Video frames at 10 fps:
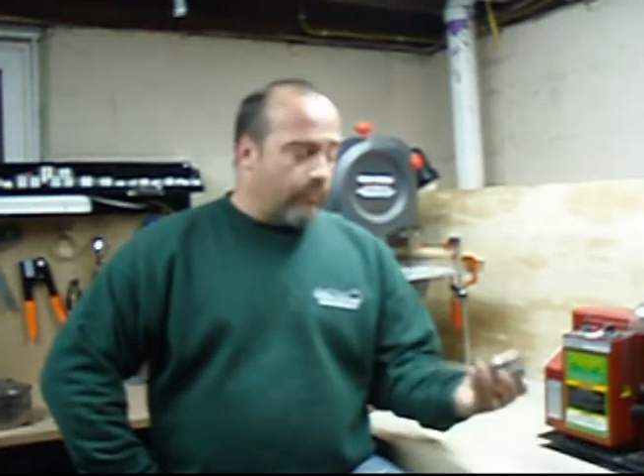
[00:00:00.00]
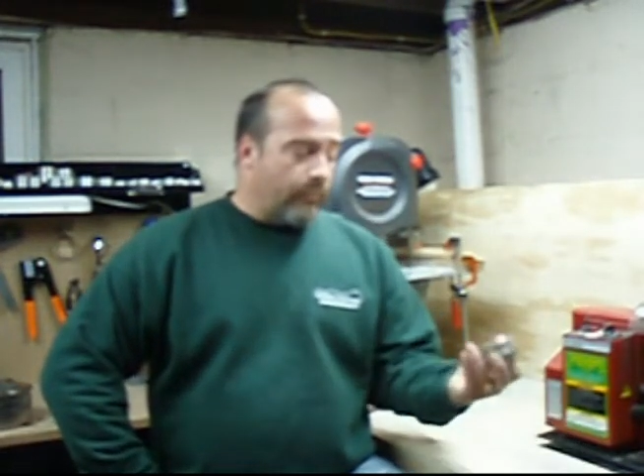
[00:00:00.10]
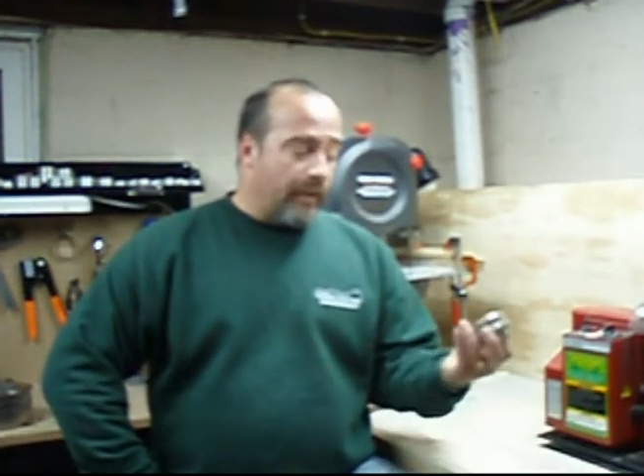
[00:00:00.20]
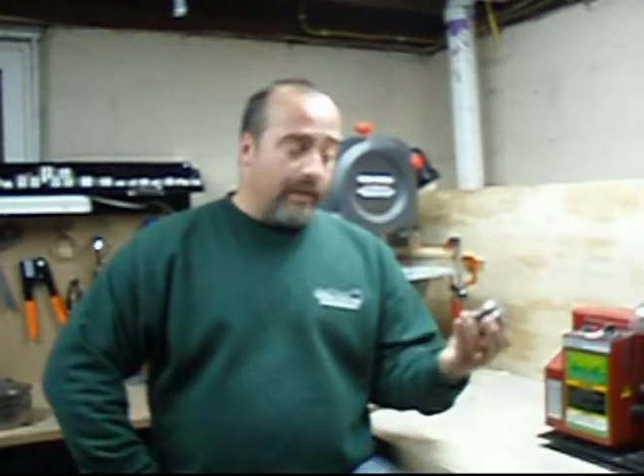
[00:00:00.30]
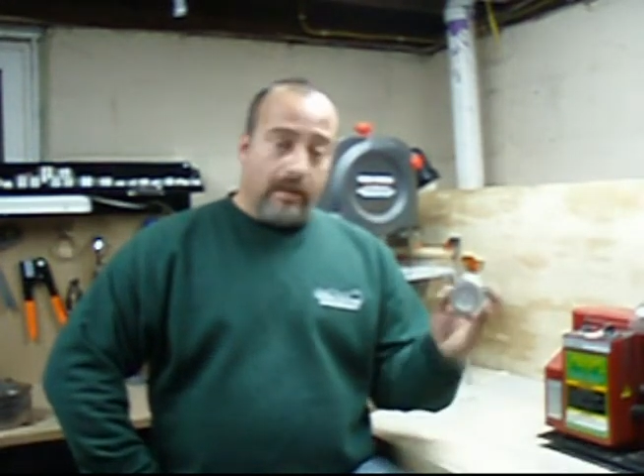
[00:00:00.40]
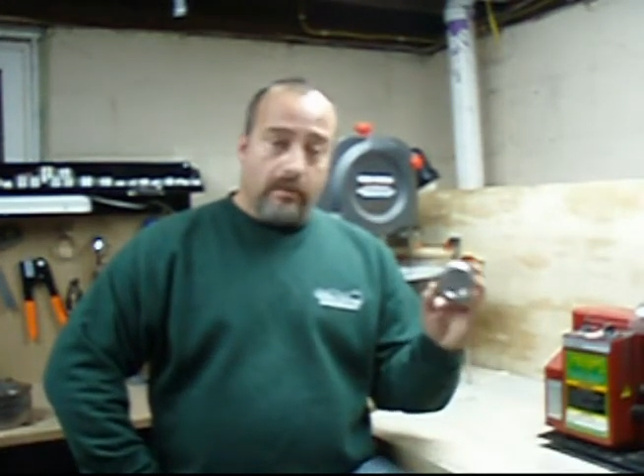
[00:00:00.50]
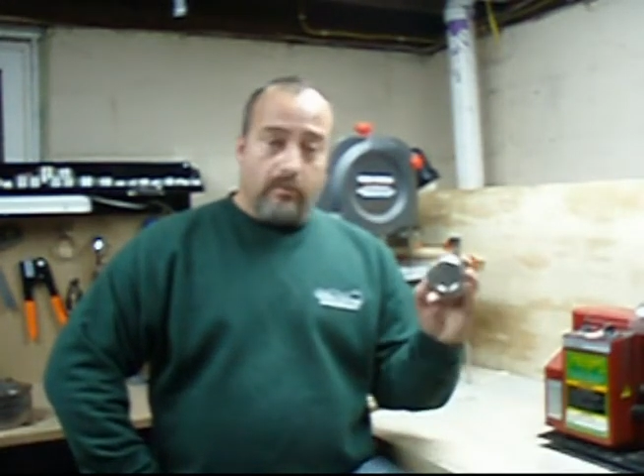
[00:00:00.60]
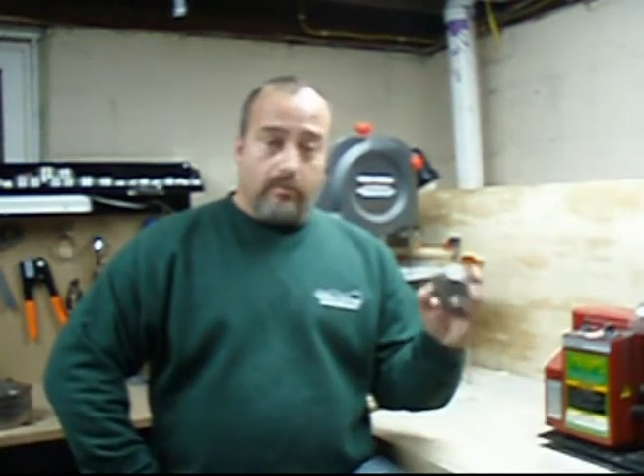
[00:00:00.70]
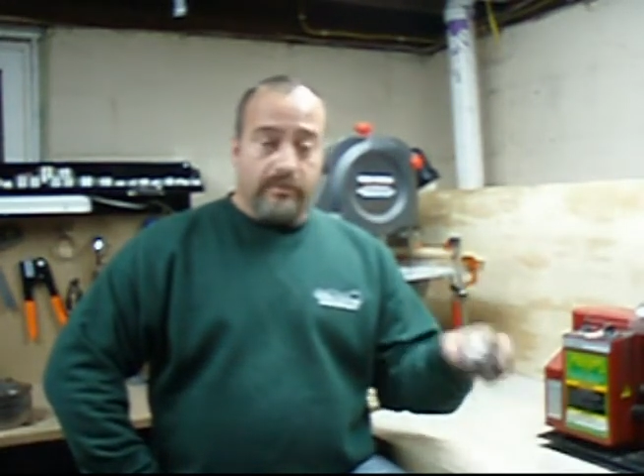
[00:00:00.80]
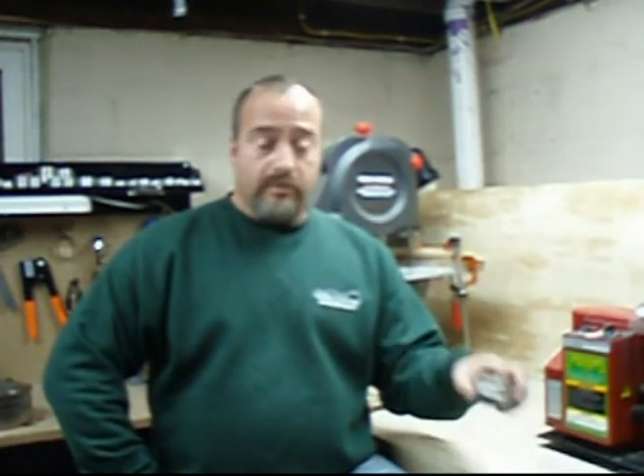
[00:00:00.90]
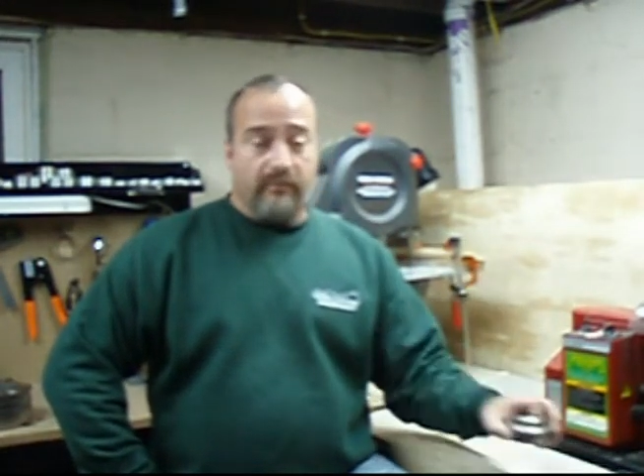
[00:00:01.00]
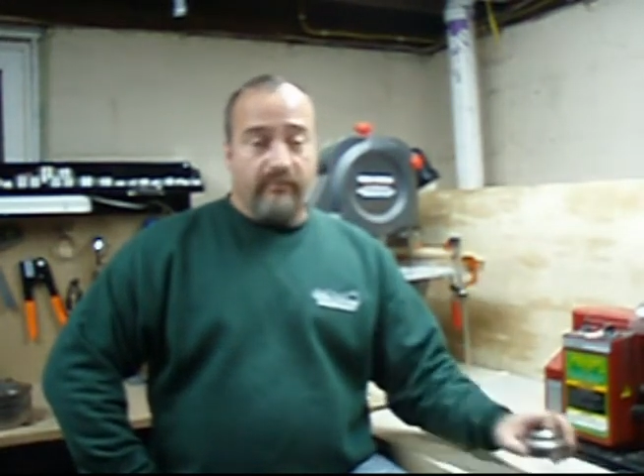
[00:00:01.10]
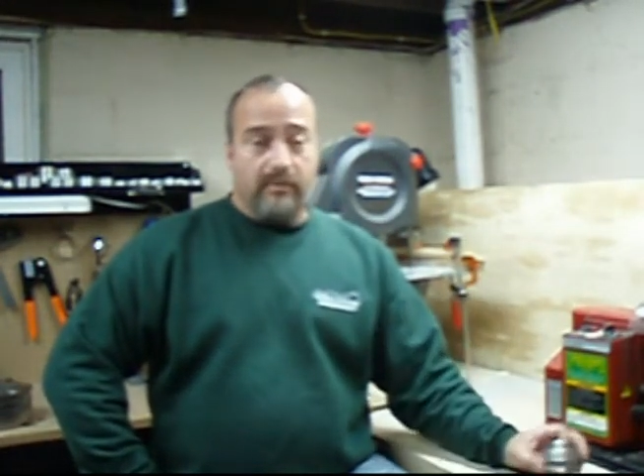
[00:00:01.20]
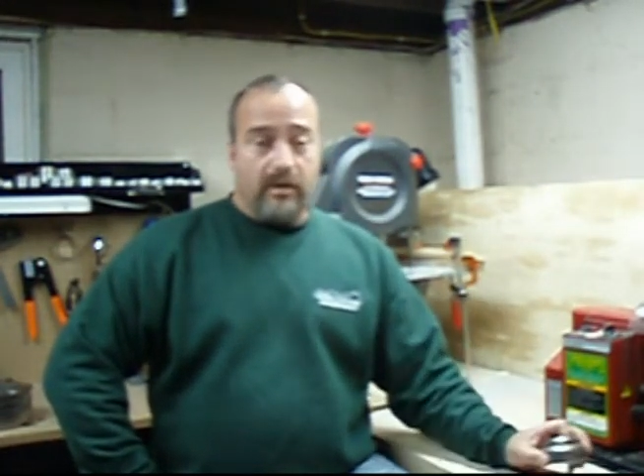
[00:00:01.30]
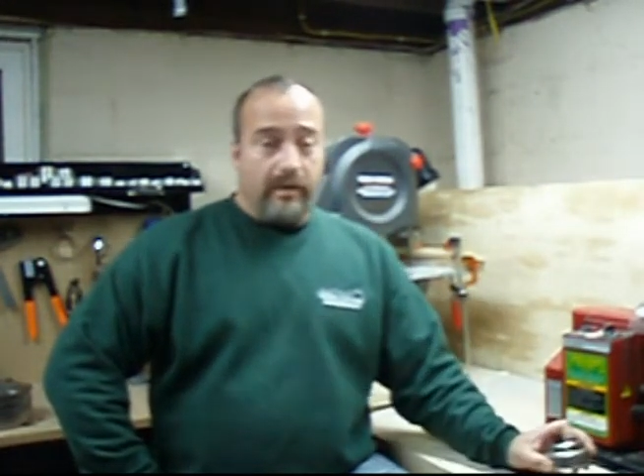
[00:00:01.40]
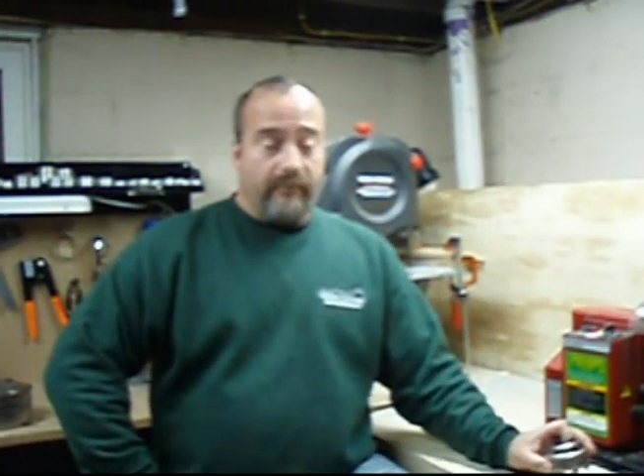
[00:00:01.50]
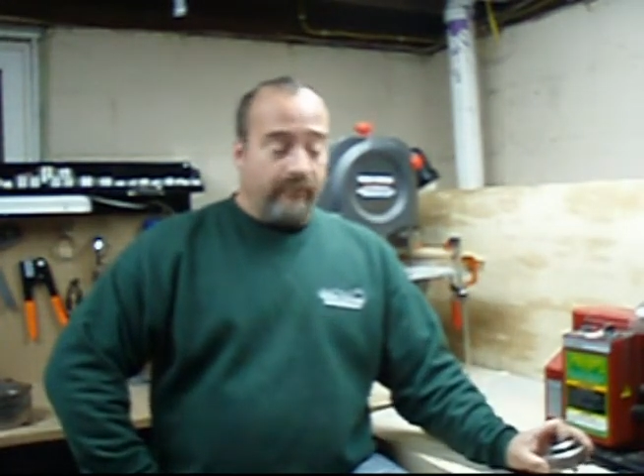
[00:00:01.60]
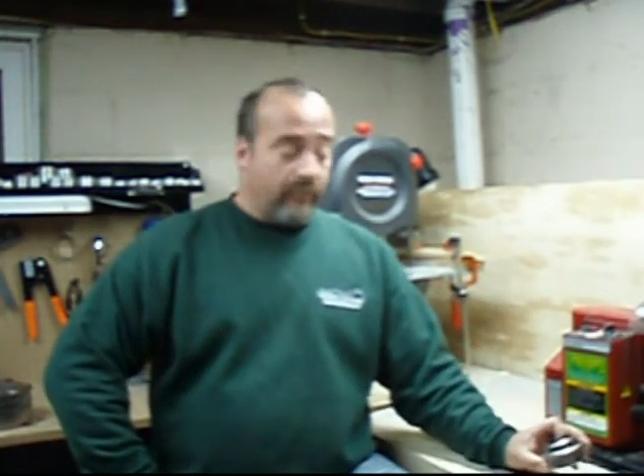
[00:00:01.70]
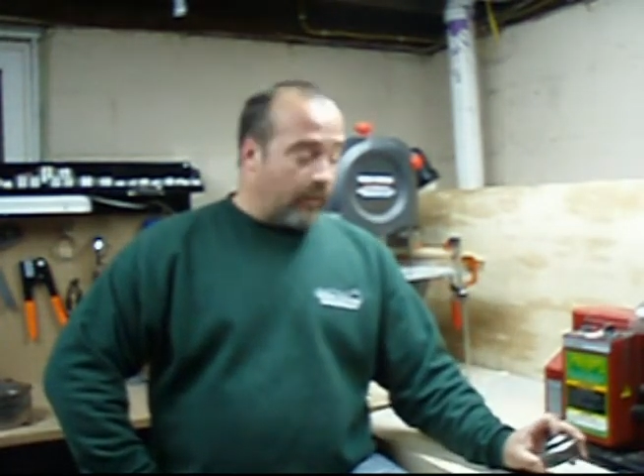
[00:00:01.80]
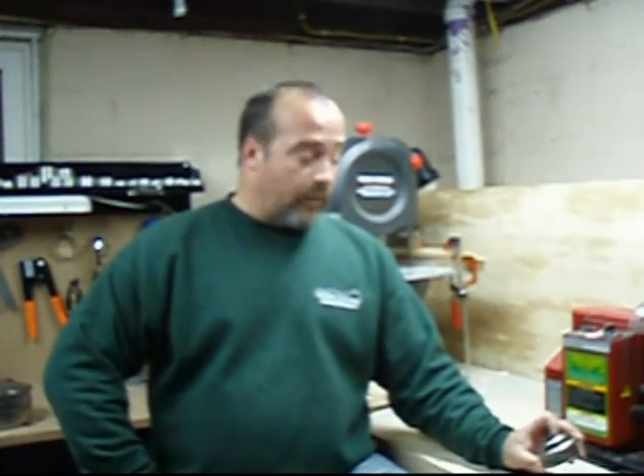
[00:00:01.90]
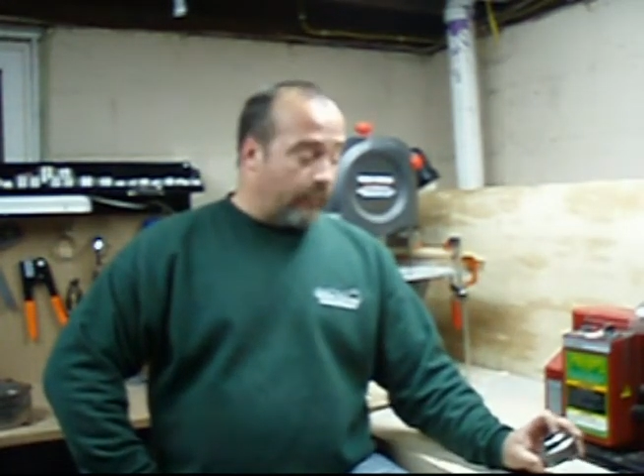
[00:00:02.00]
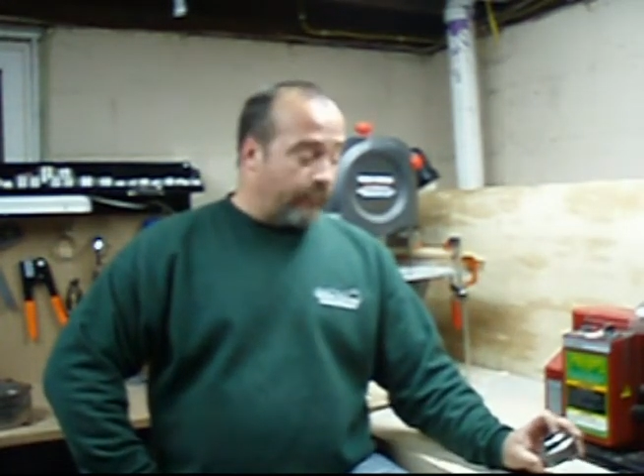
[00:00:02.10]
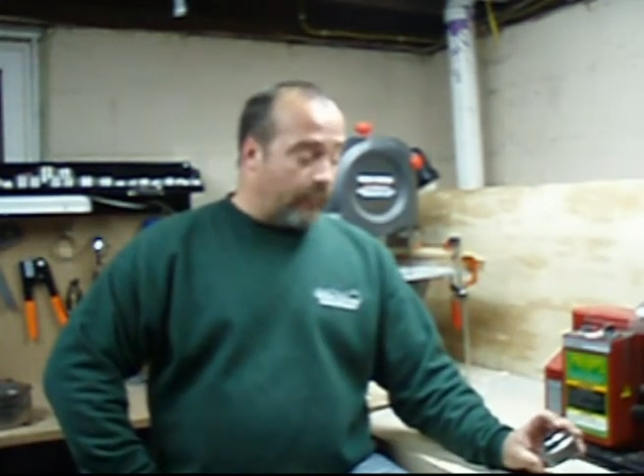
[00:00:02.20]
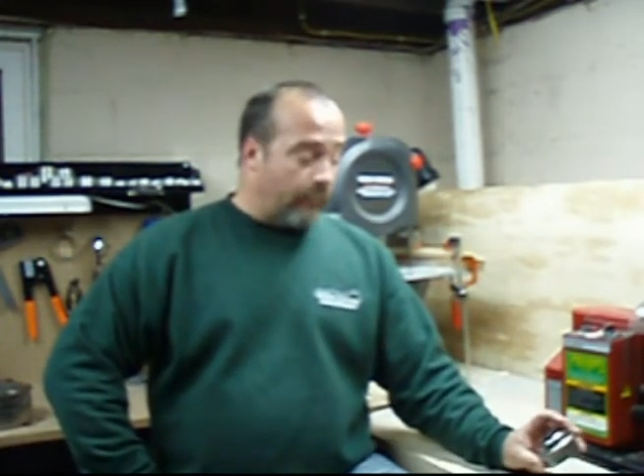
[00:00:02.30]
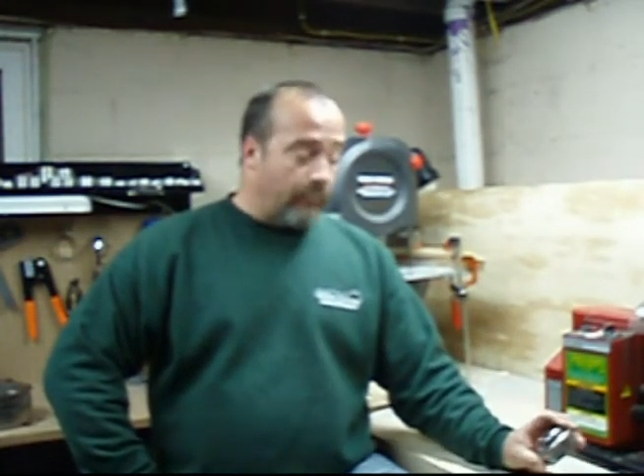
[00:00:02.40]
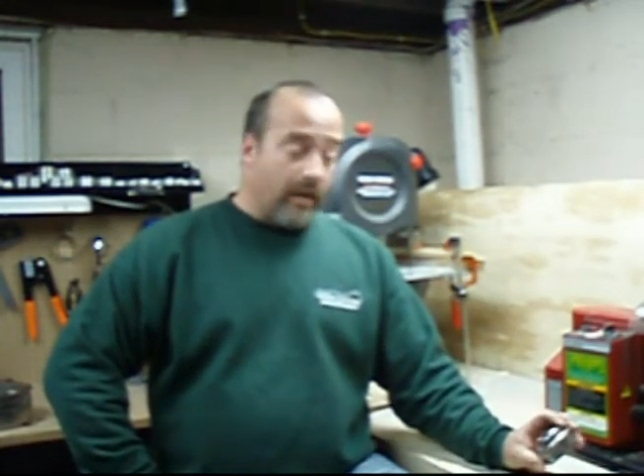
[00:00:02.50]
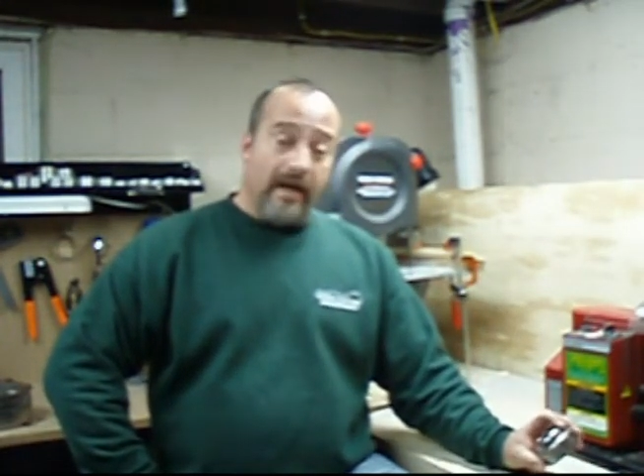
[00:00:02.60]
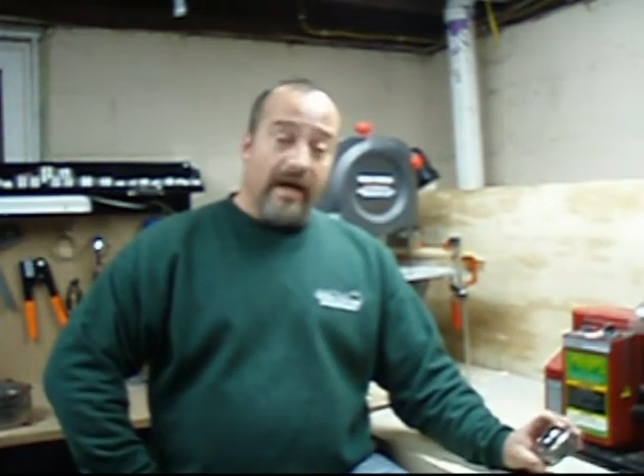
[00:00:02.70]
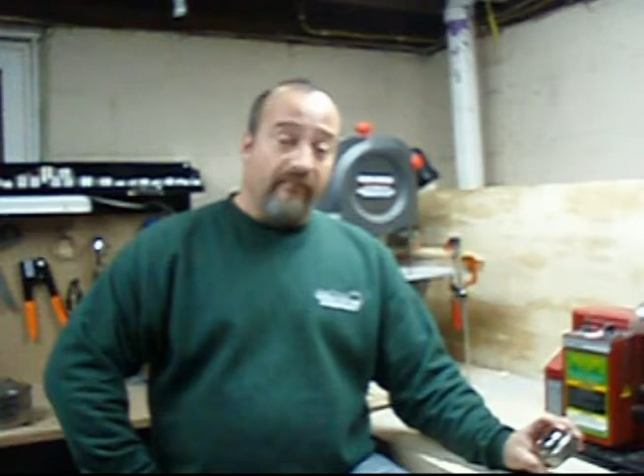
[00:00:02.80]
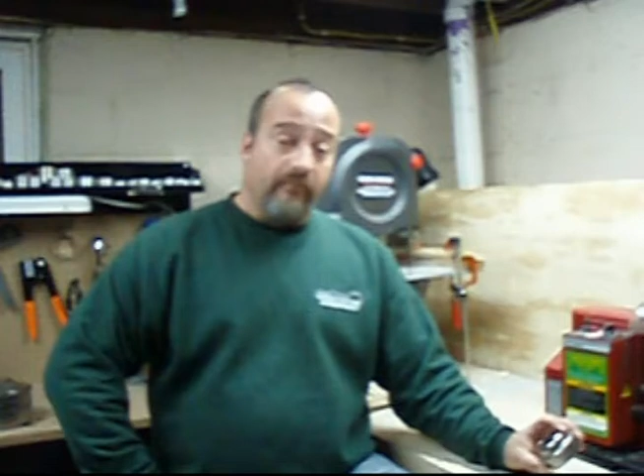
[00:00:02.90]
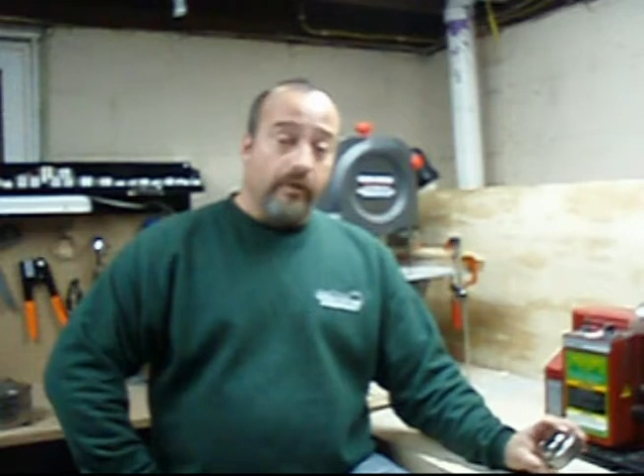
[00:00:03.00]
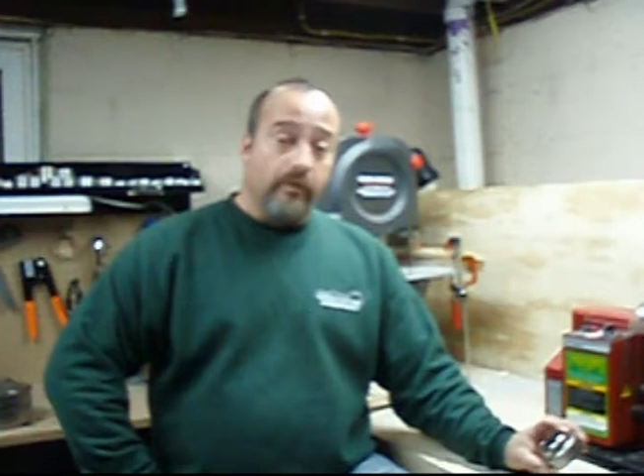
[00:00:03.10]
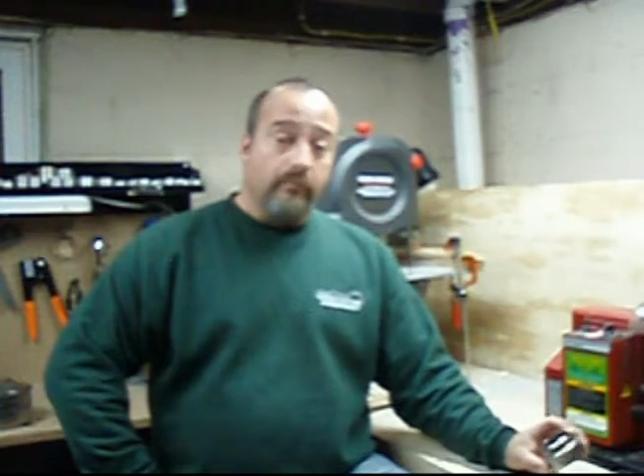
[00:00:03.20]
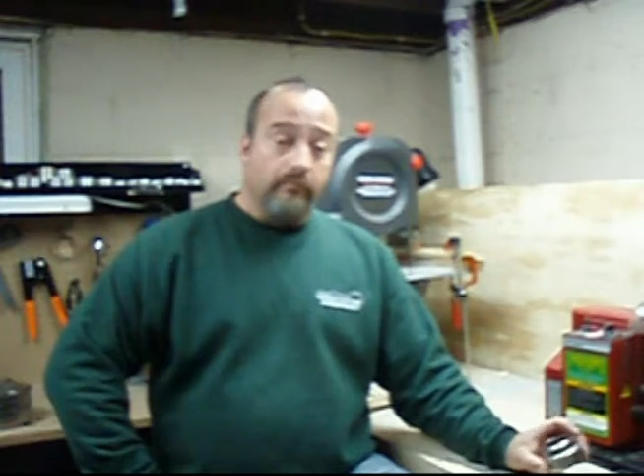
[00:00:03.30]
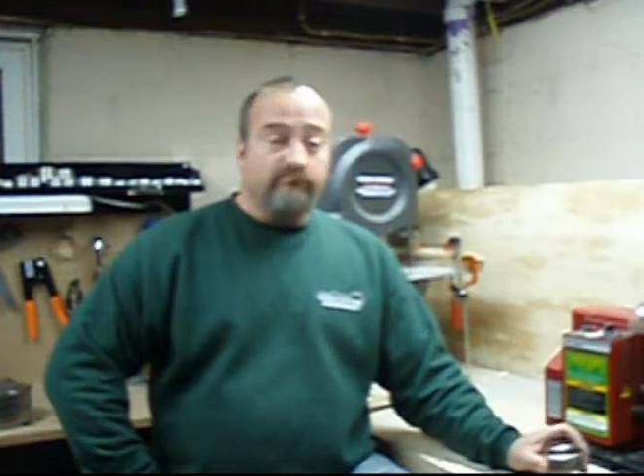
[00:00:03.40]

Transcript: Buy an alcohol stove from Evernew,